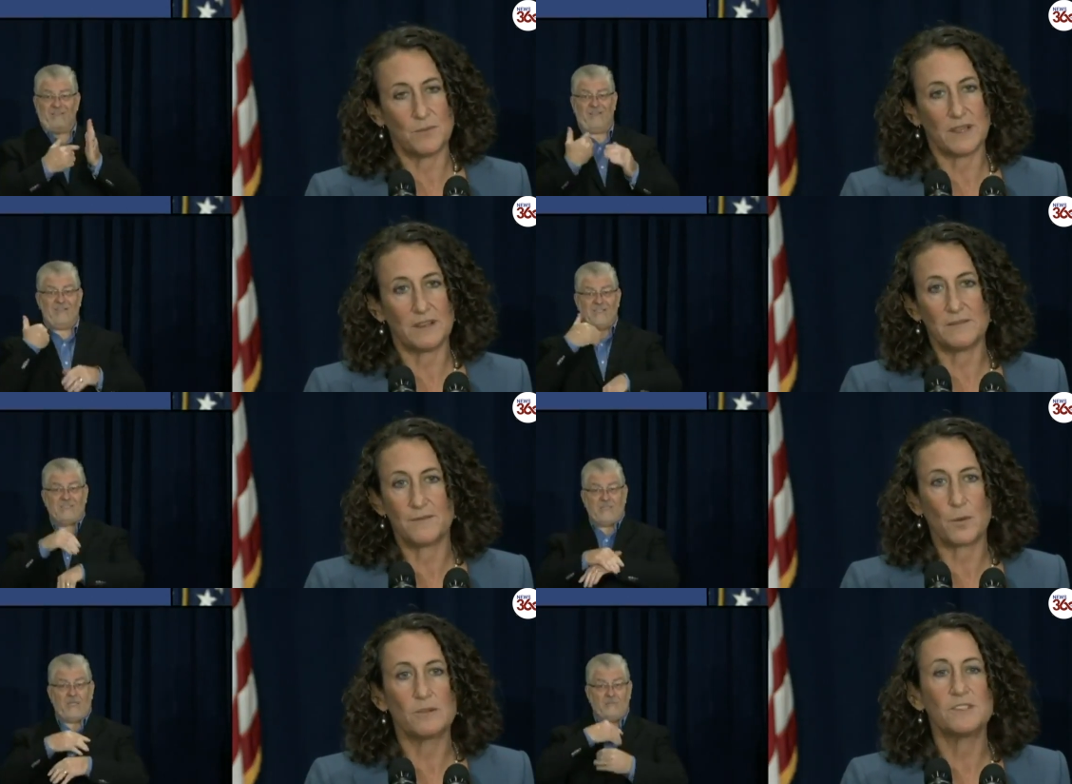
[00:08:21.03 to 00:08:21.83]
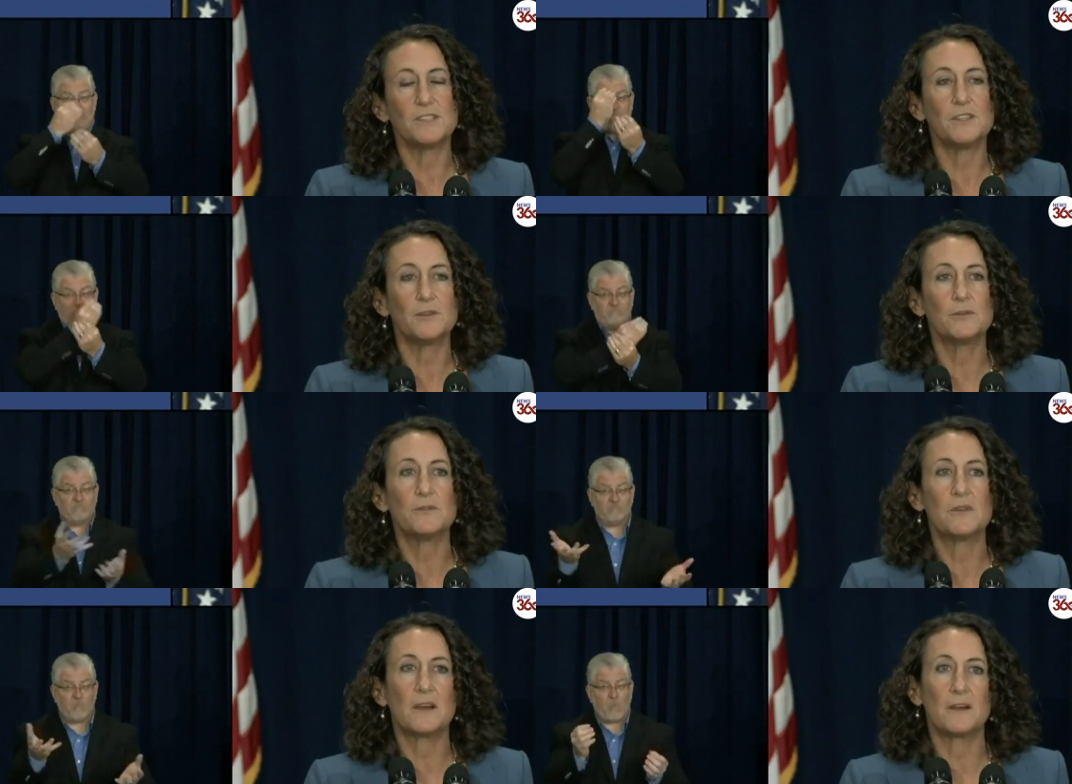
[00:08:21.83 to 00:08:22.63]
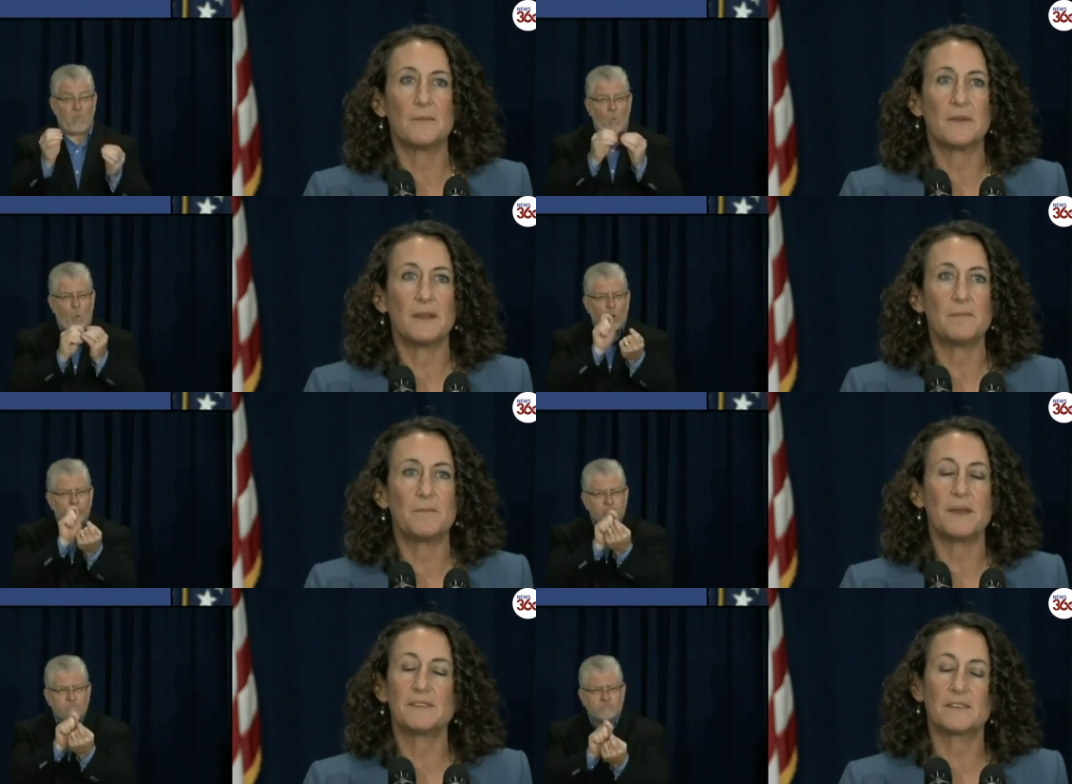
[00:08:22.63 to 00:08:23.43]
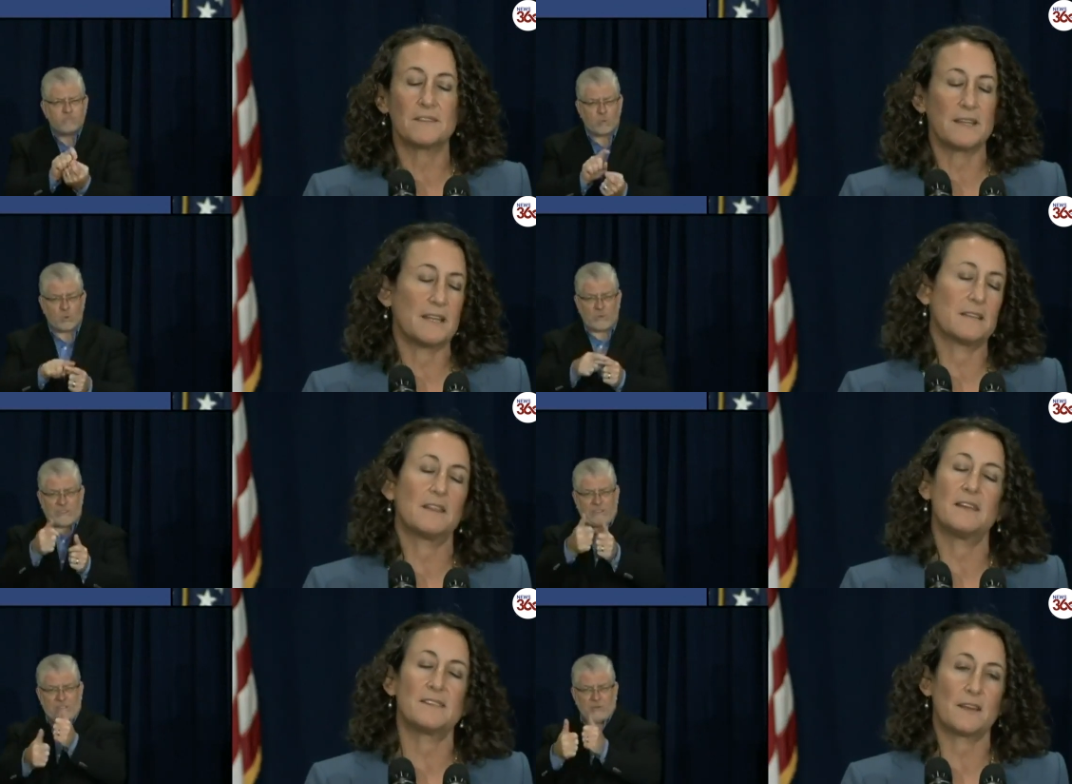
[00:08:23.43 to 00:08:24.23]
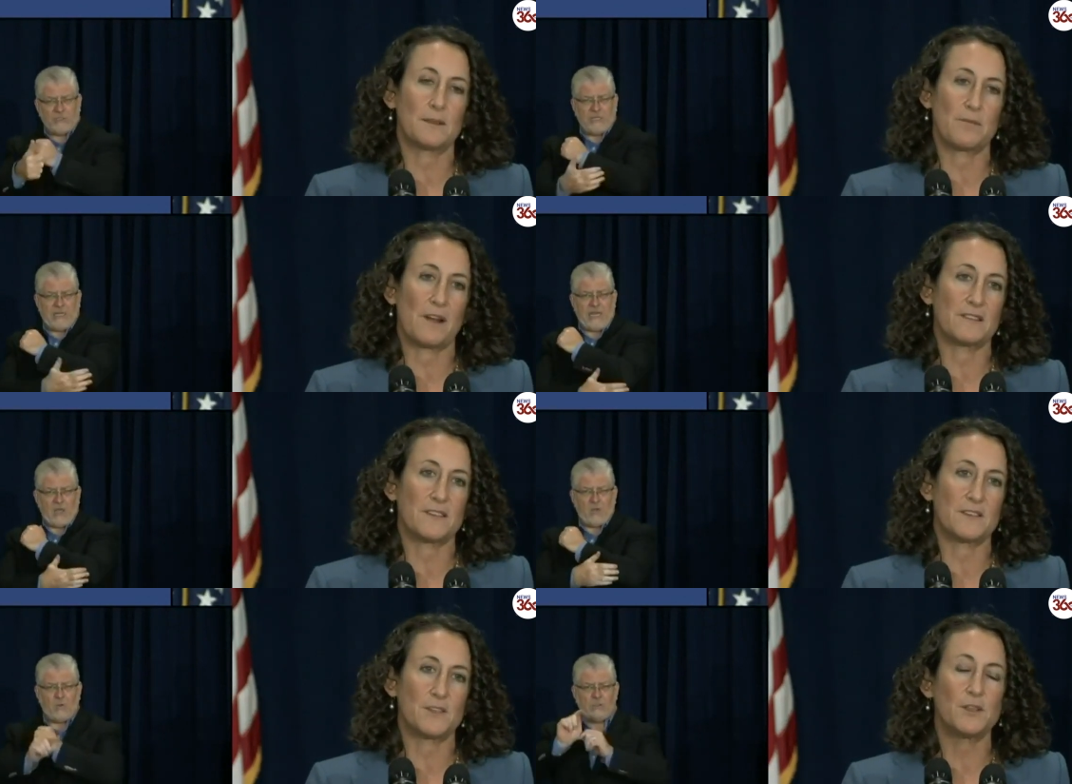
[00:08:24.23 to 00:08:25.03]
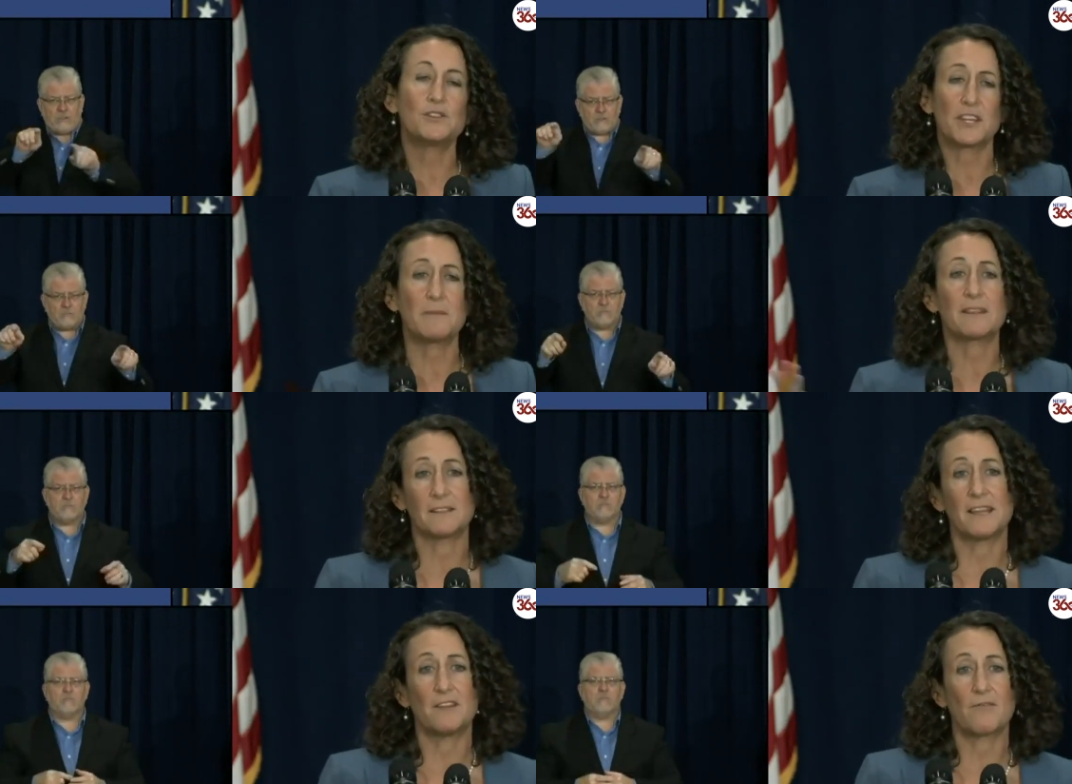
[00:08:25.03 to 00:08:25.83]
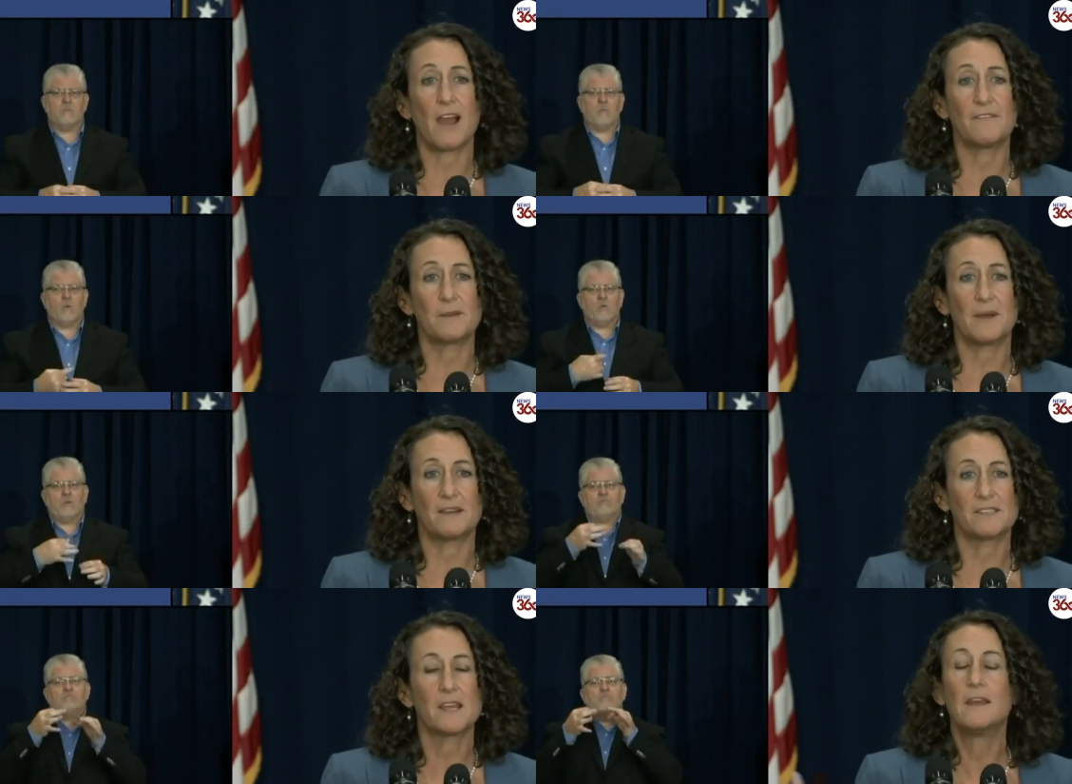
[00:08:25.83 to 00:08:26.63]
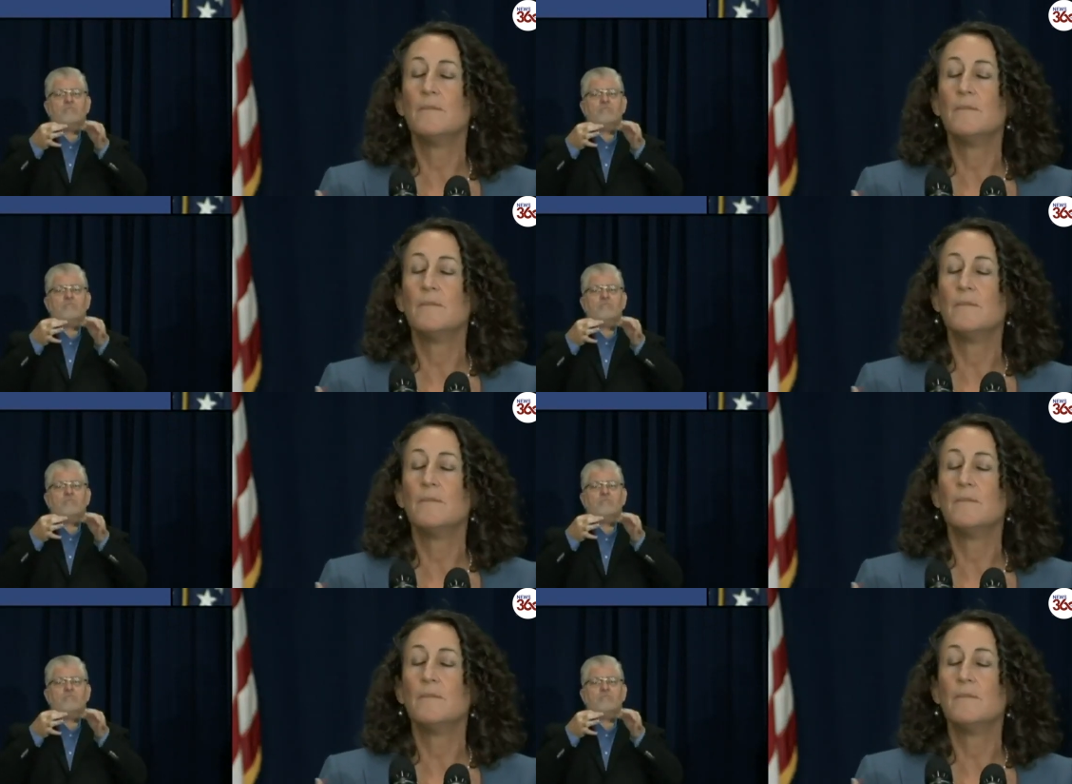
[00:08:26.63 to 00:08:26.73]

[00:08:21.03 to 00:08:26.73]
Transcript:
Speaker 1: we can forward to you. Um, it basically, it lays out the process. So you're talking about the late arriving ballots.